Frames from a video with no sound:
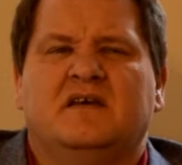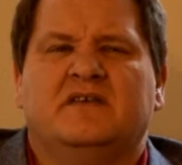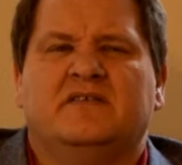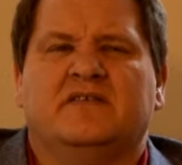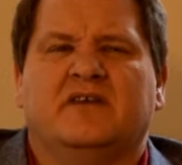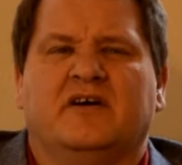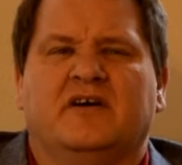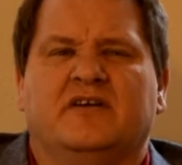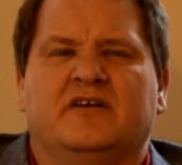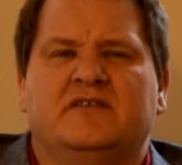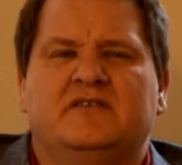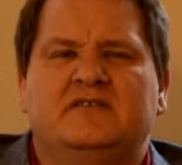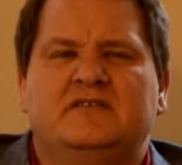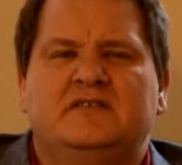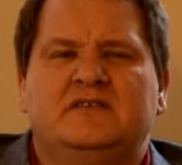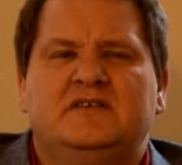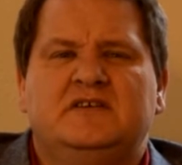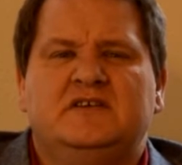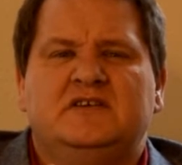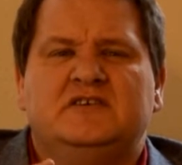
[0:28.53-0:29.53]
So,
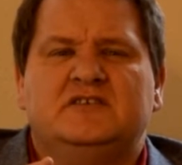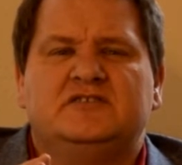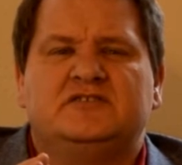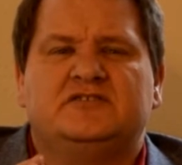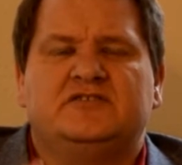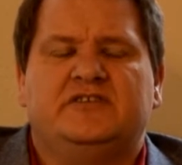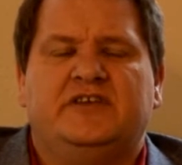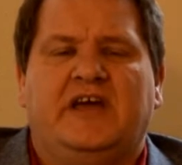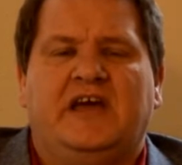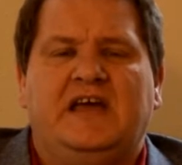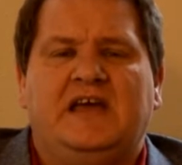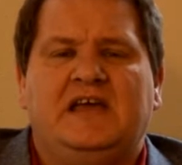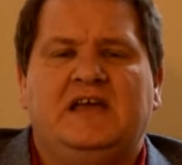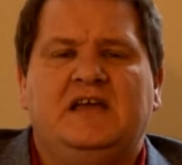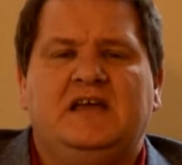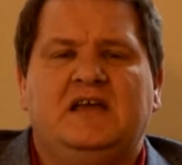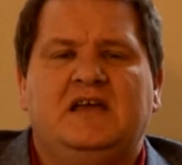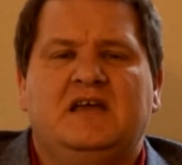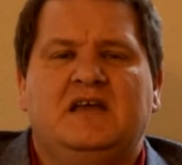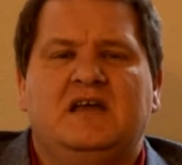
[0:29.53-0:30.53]

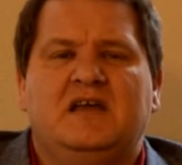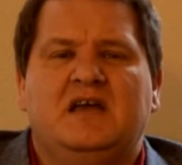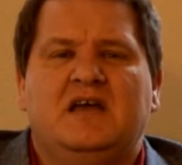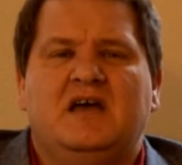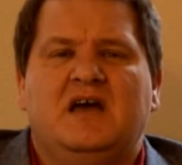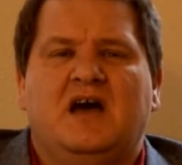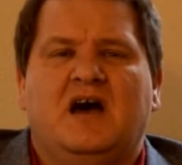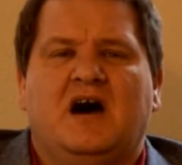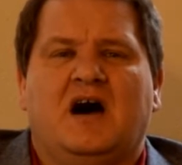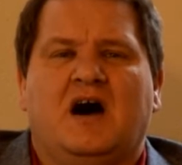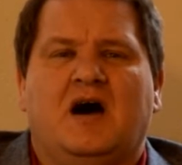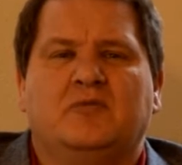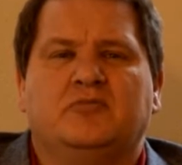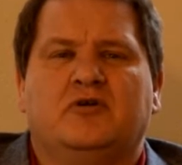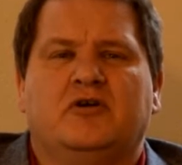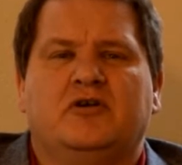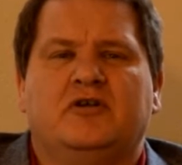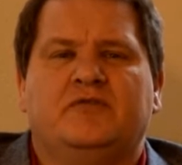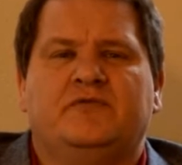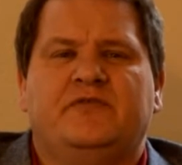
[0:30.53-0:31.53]
today I'm
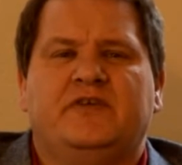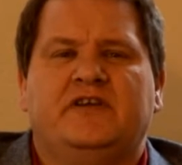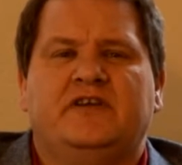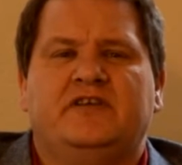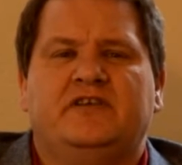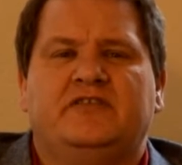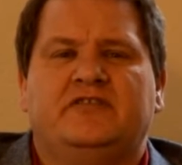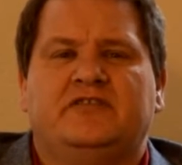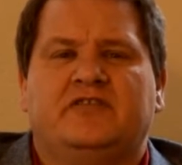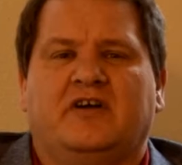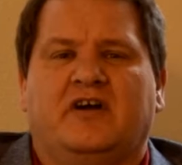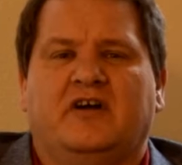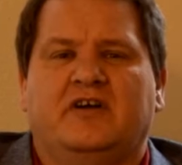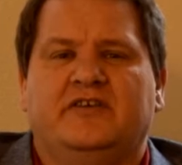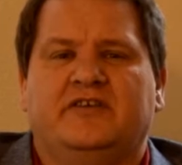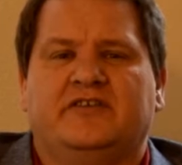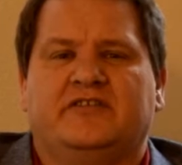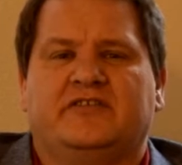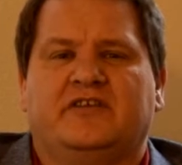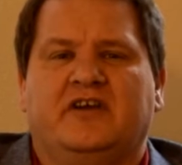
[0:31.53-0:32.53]
going to finish our
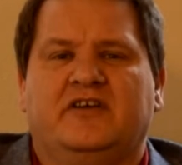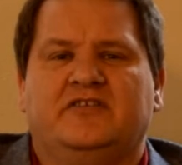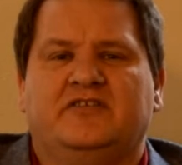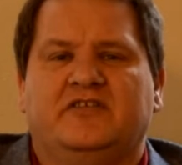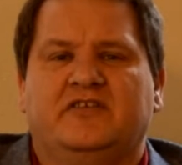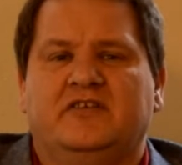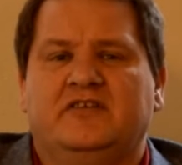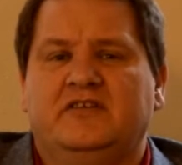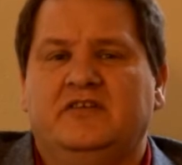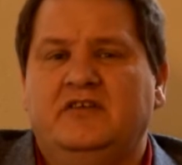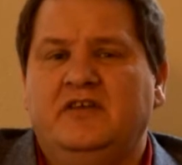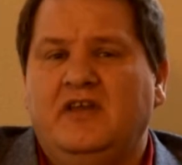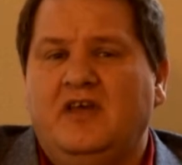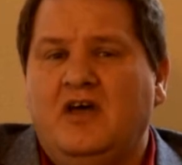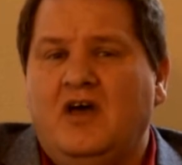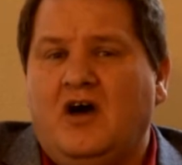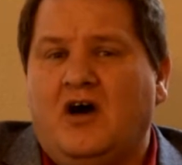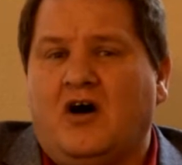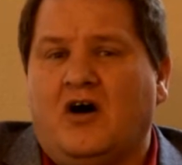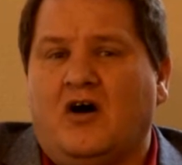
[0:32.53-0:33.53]
discussion
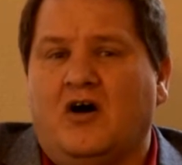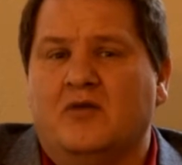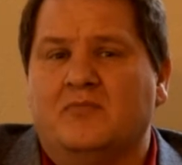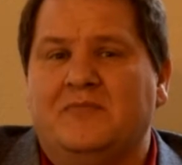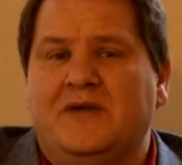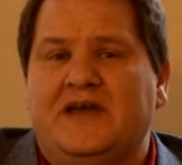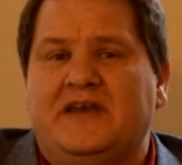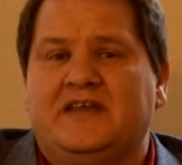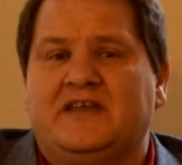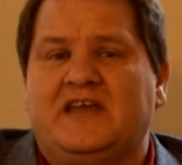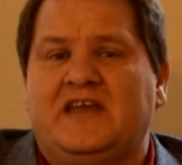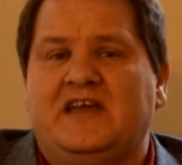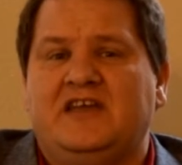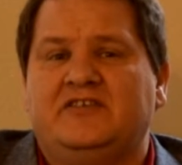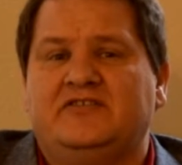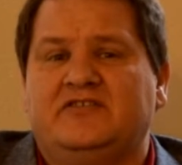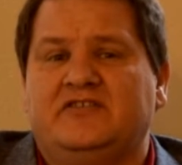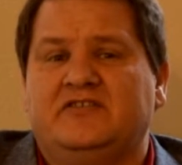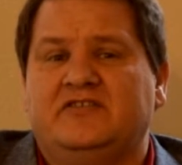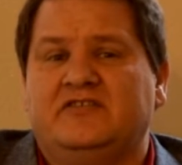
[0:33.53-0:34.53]
on
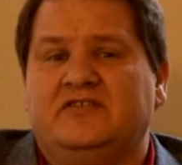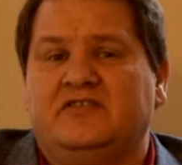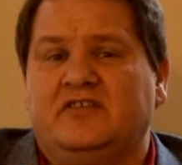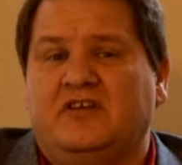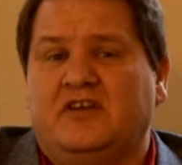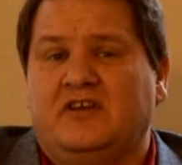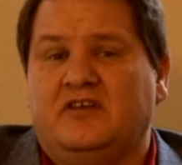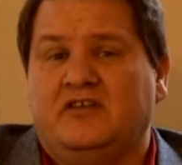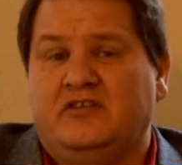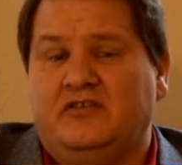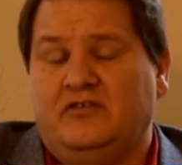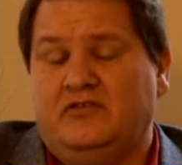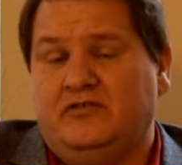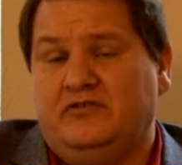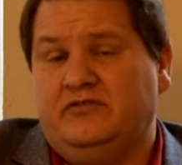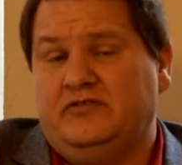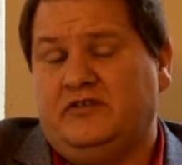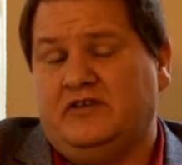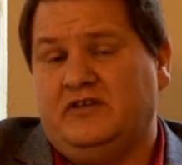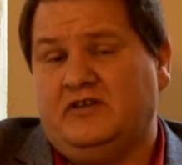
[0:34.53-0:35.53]
medications
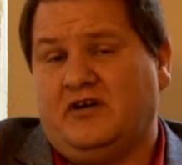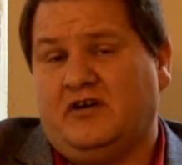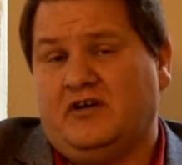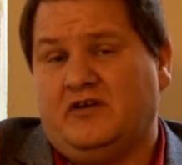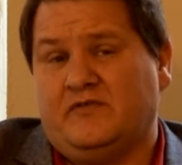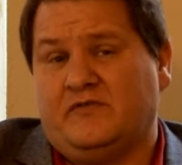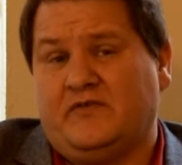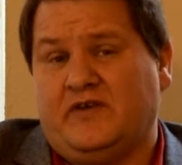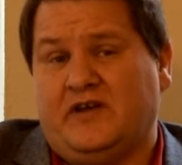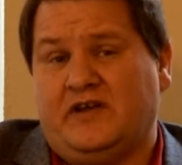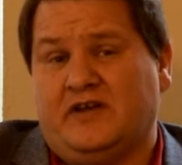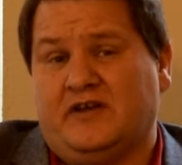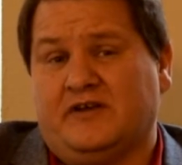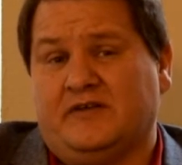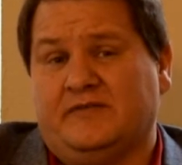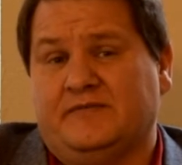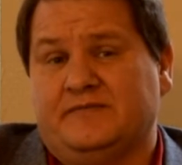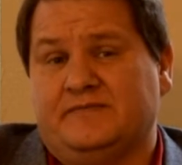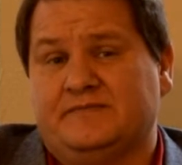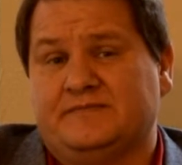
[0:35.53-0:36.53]
used in heart failure.